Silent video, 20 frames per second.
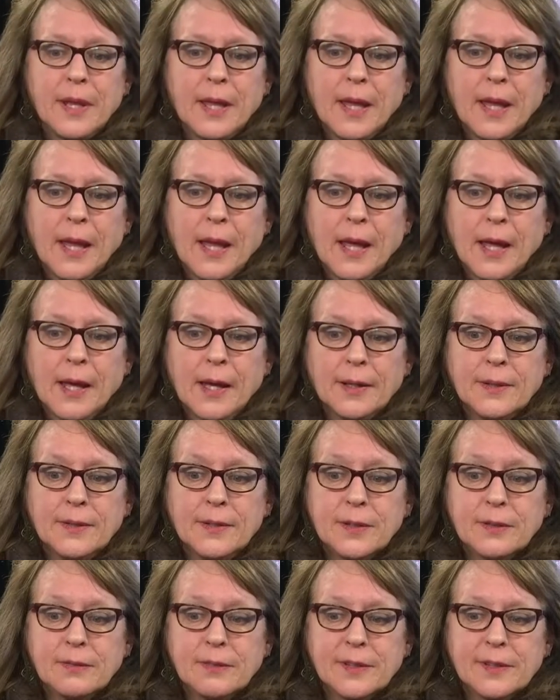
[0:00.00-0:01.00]

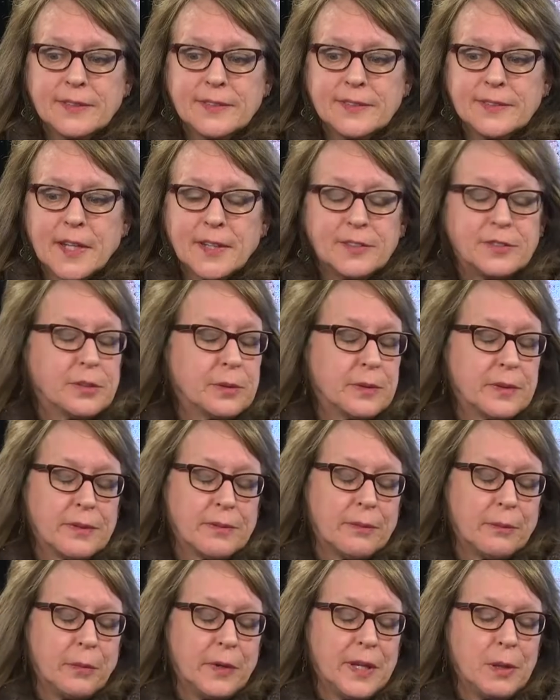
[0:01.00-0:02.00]
and
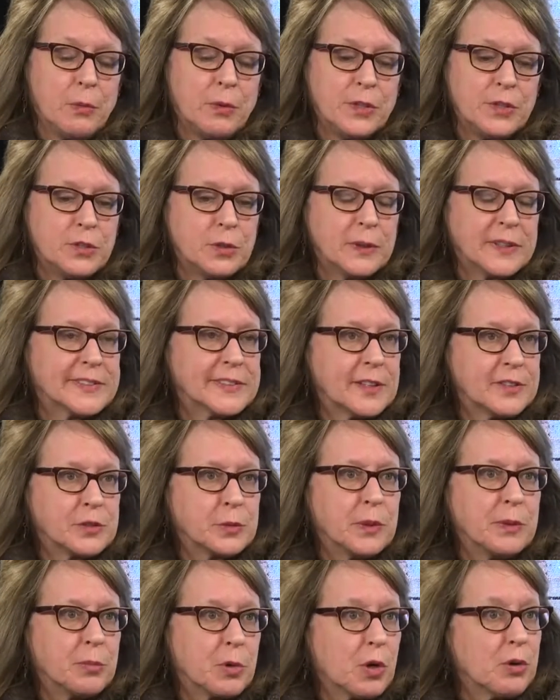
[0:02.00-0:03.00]
we would do a
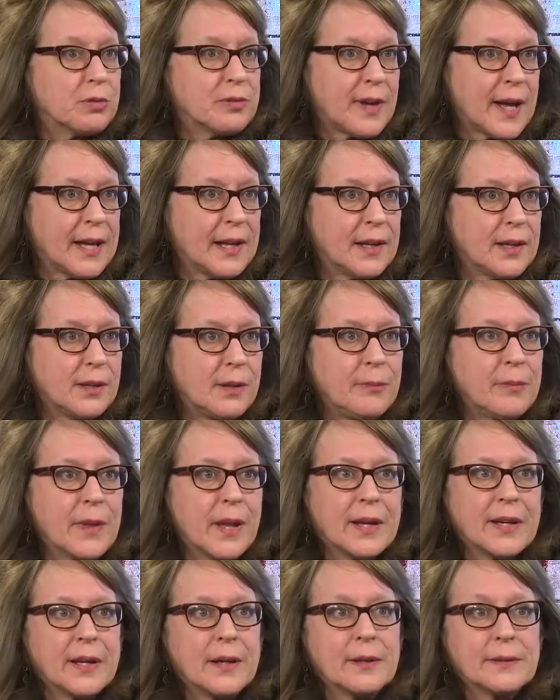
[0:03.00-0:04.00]
sensory profile,
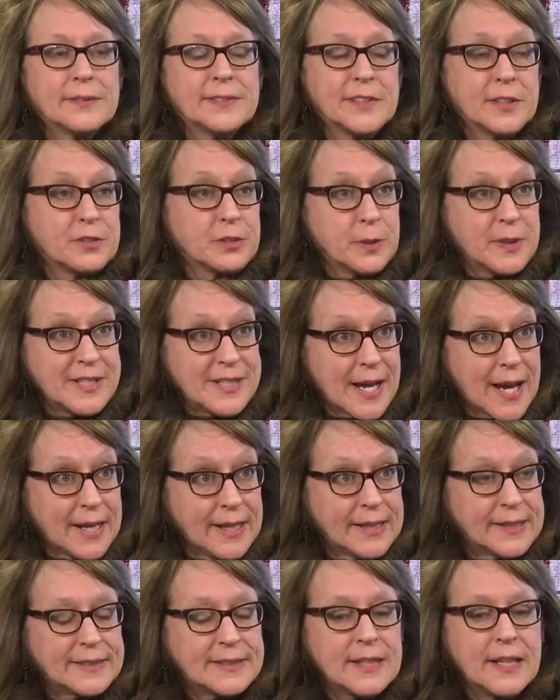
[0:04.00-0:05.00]
sensory
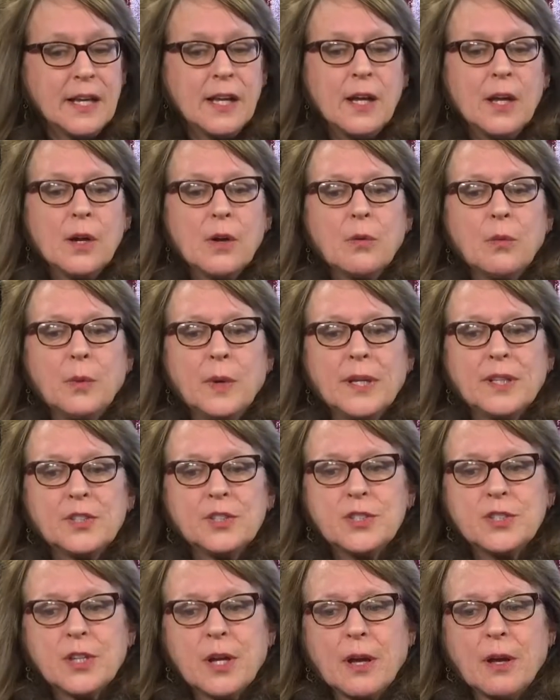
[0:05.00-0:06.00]
diet,
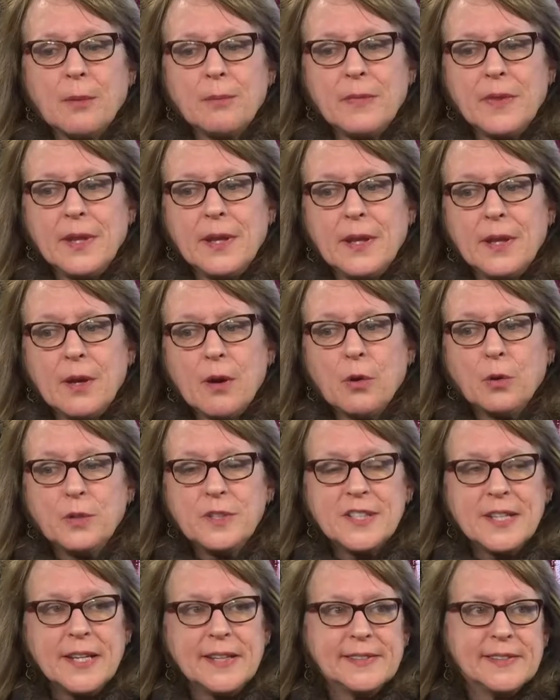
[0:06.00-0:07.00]
which the
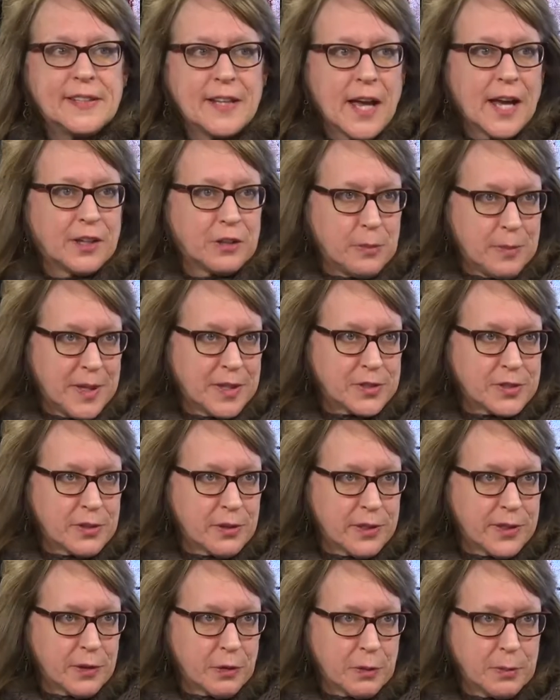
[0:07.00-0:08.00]
OTs, the
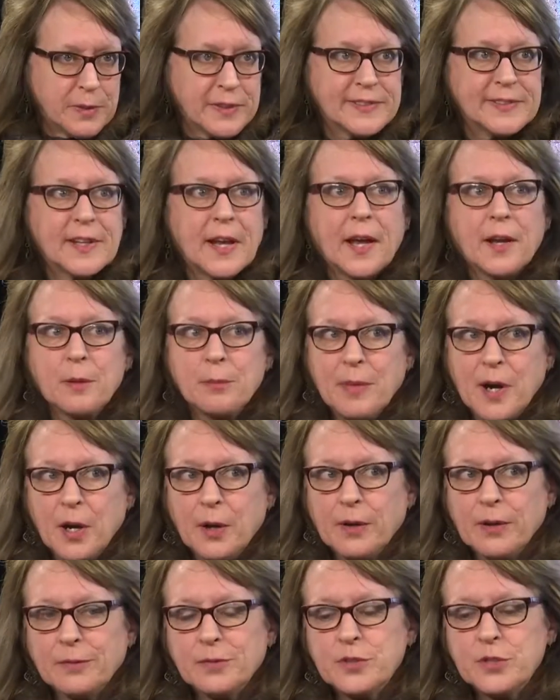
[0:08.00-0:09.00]
occupational therapists, had a
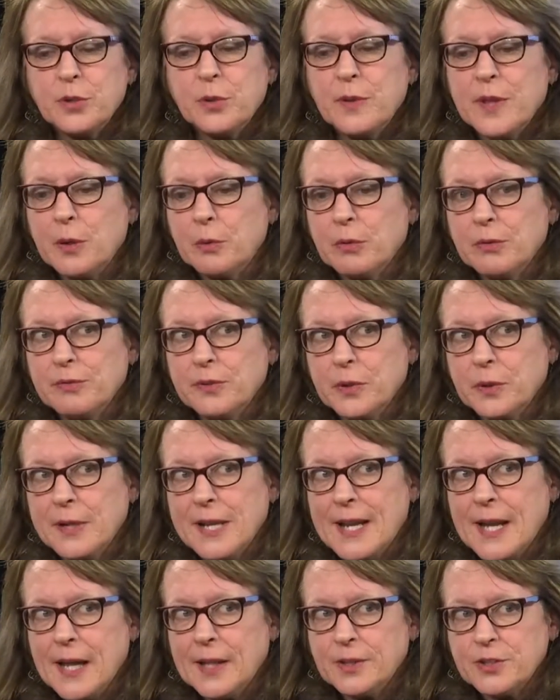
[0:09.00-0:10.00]
part of too. They were
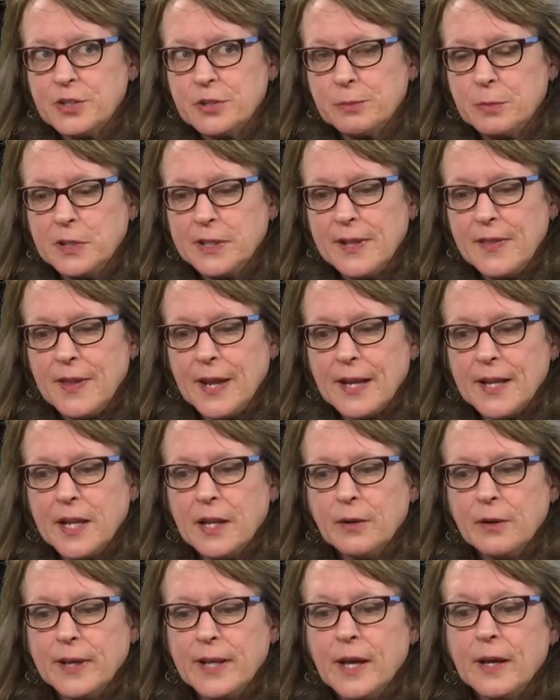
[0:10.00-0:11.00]
very knowledgeable in that
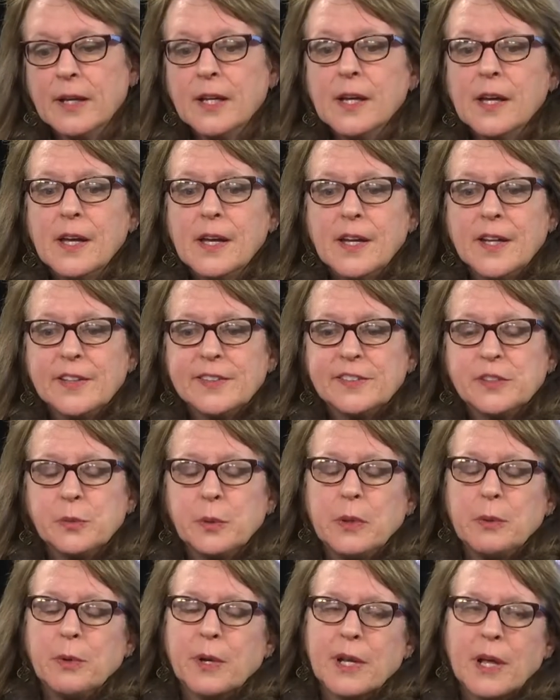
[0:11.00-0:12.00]
area. So
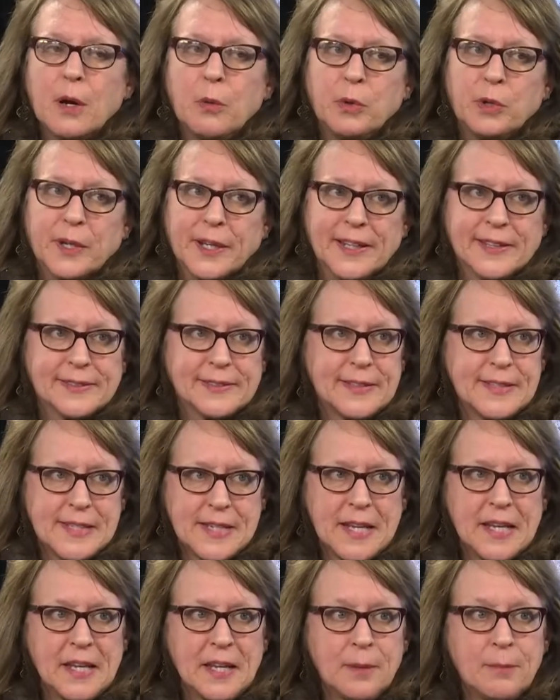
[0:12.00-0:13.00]
we would all work as a
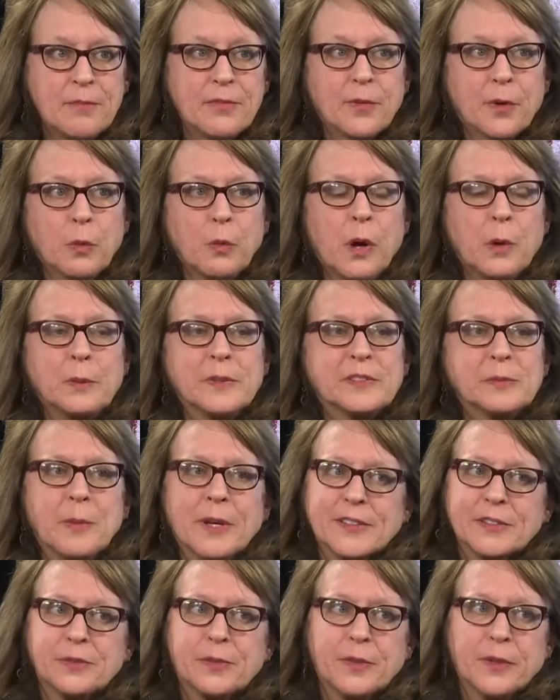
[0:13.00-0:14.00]
team for what was
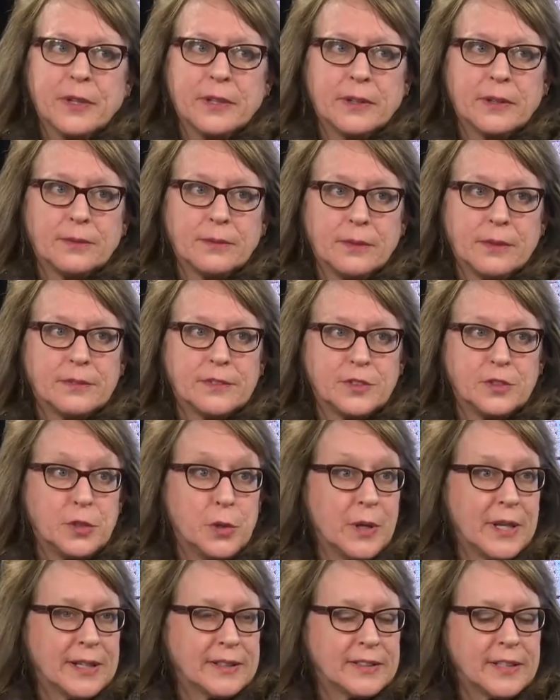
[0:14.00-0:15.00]
best for the
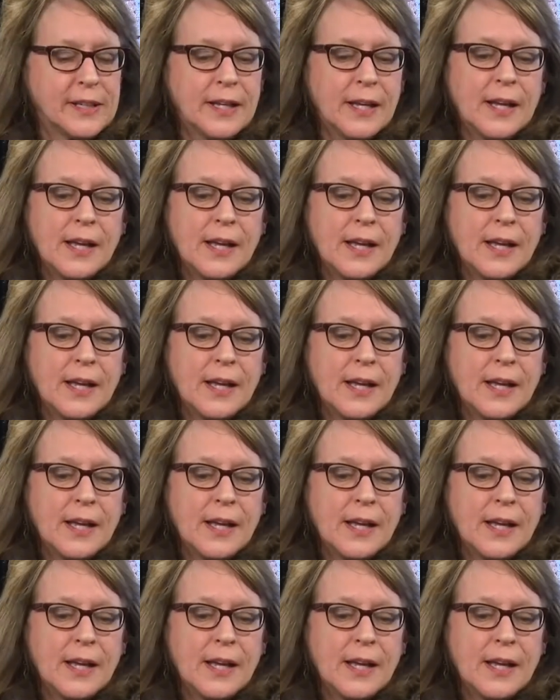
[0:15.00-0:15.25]
student.